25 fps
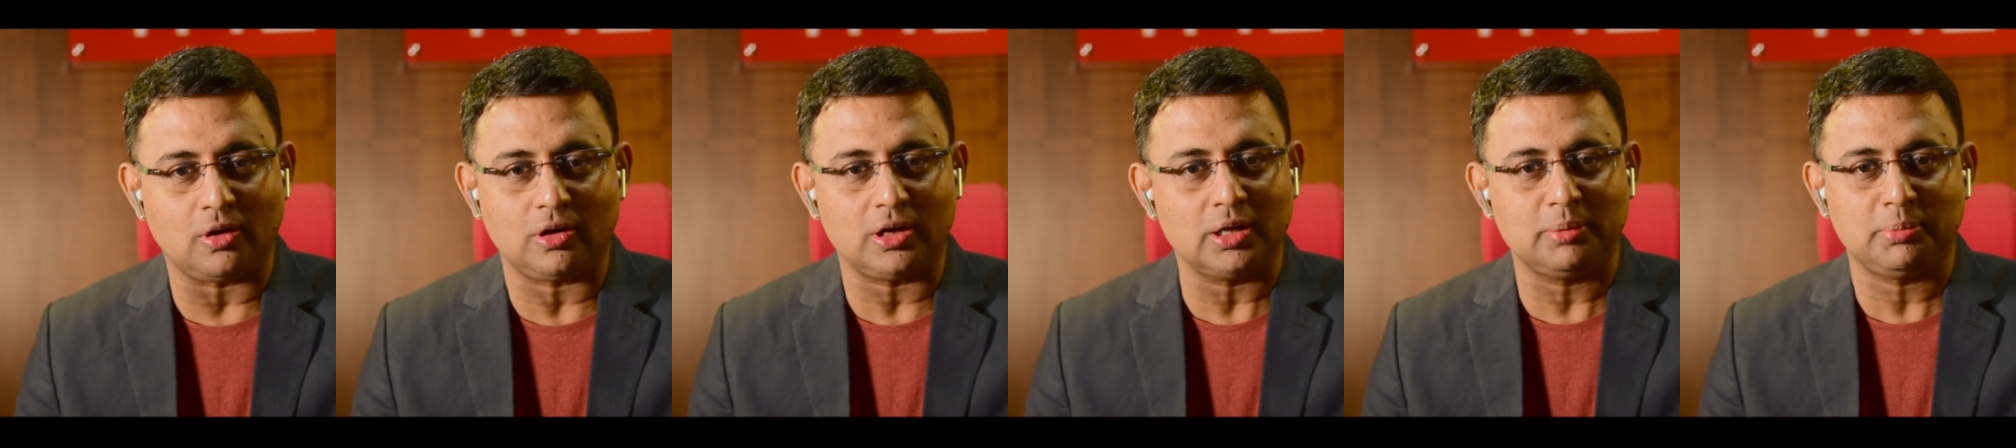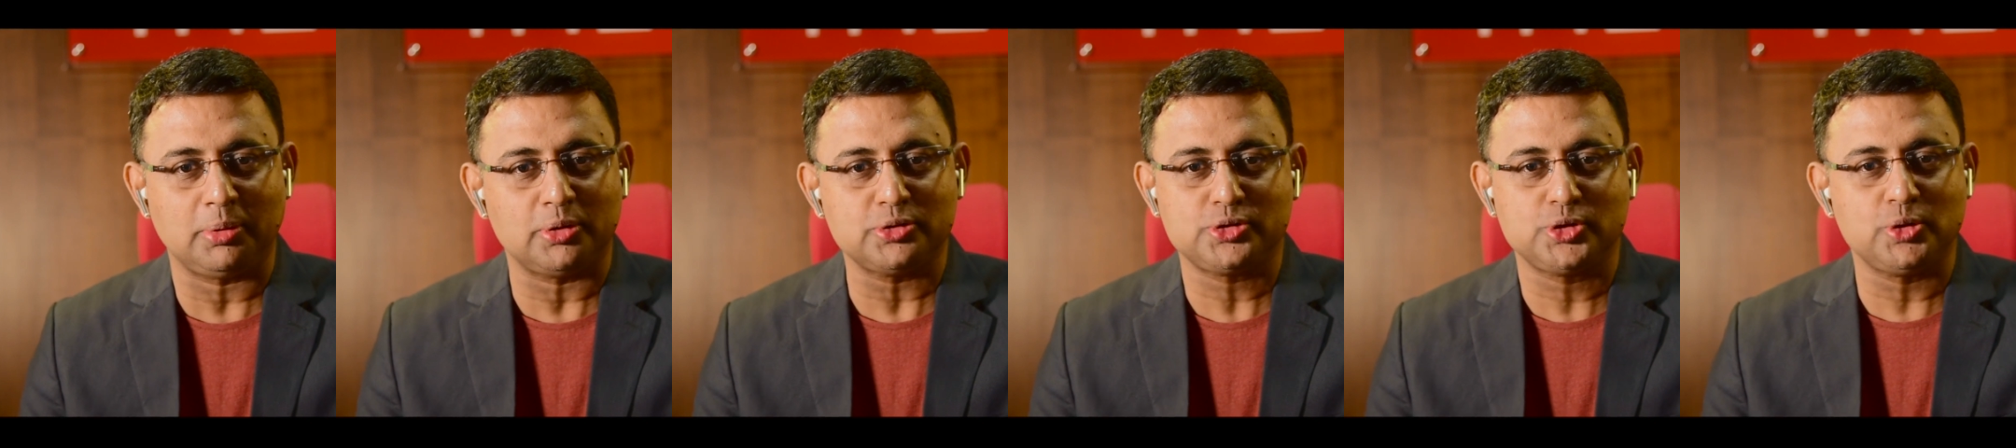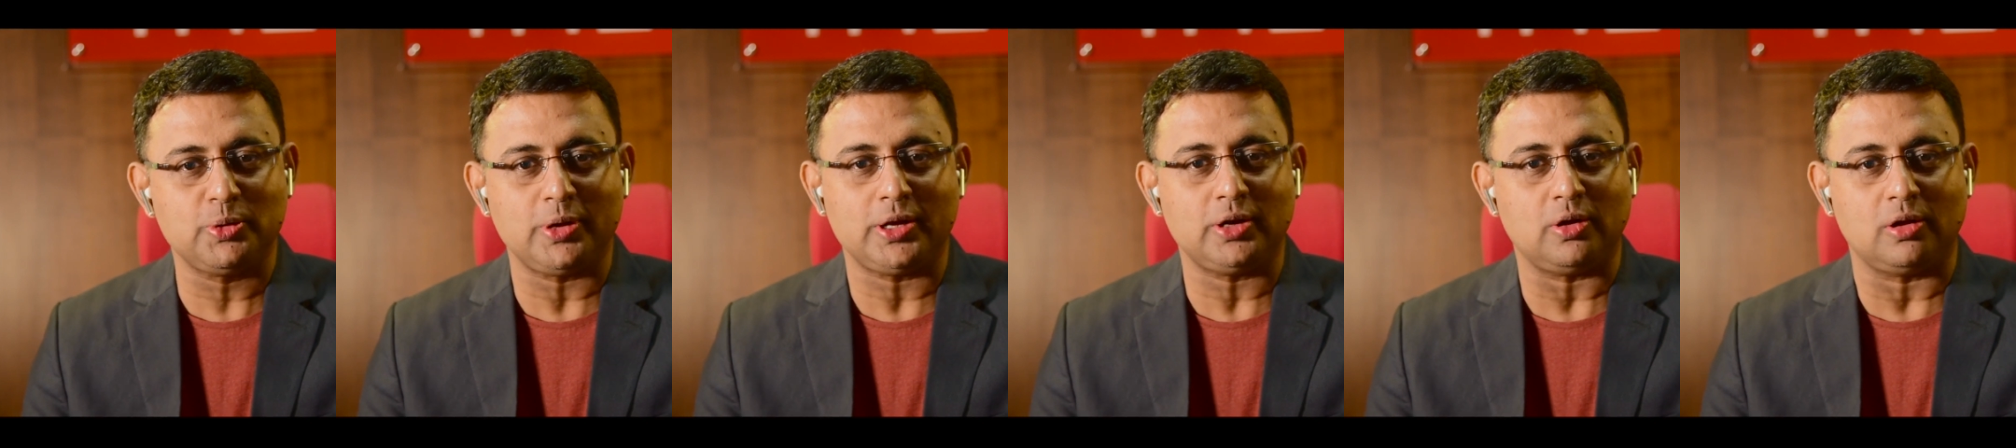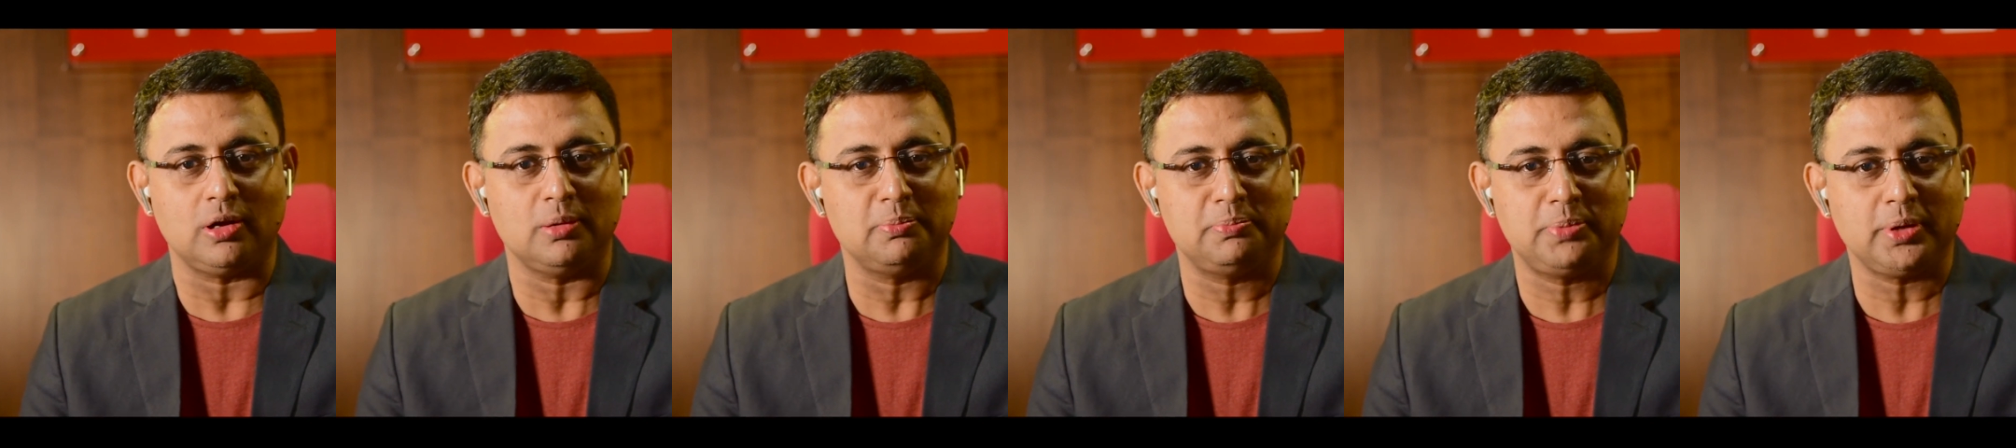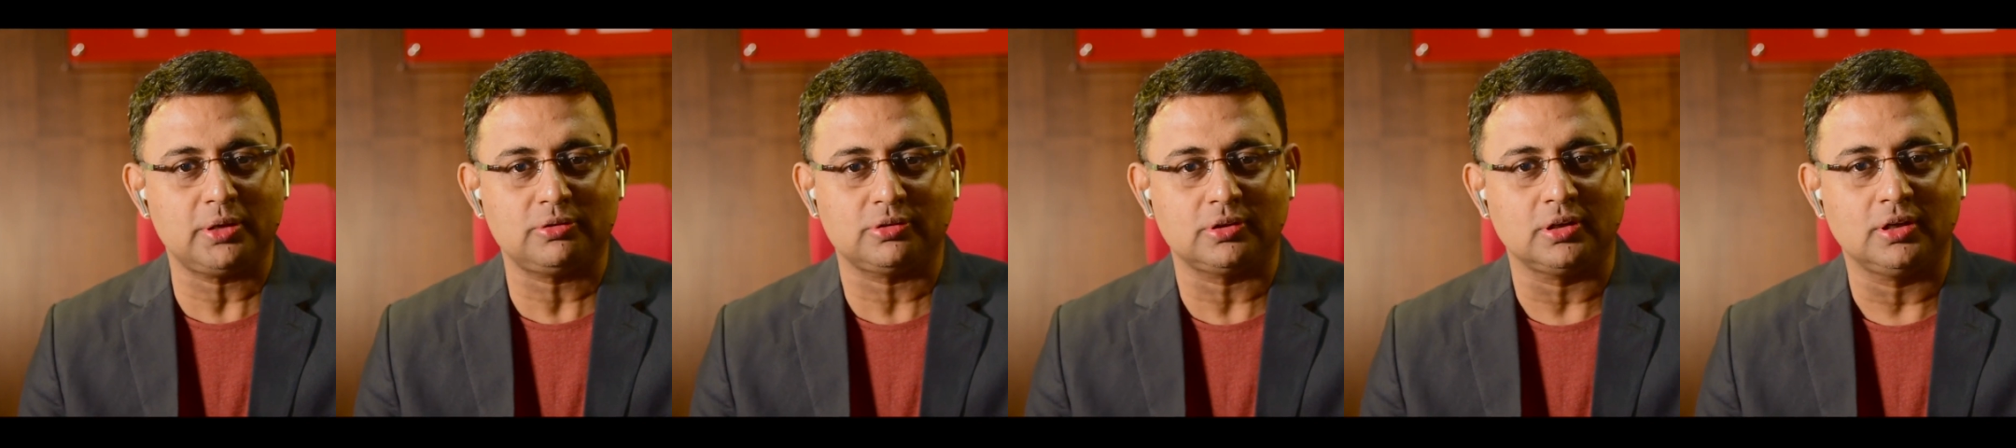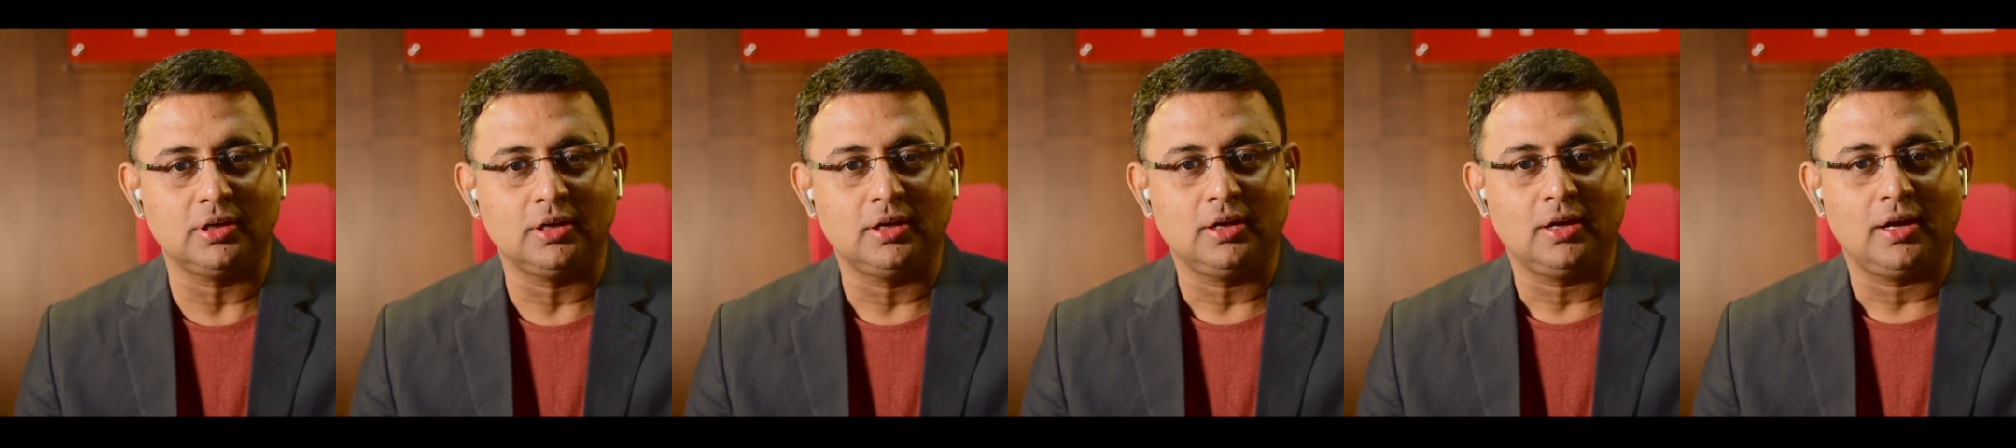all about you and
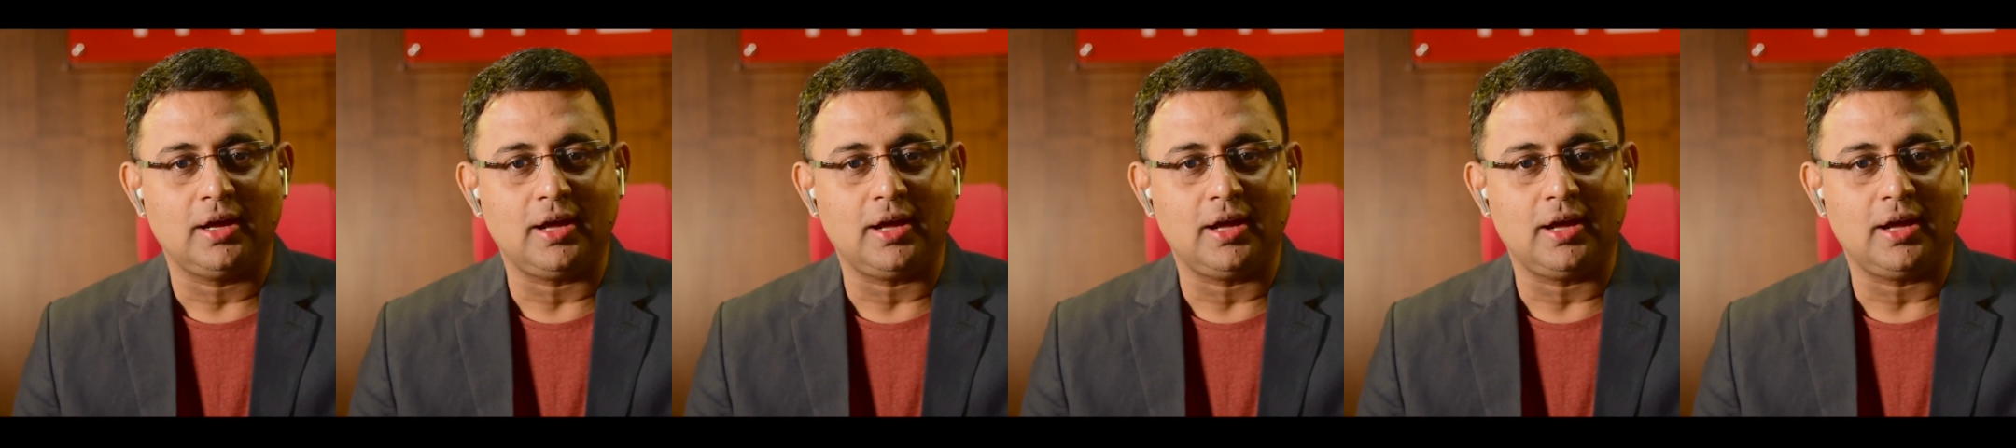Olympics.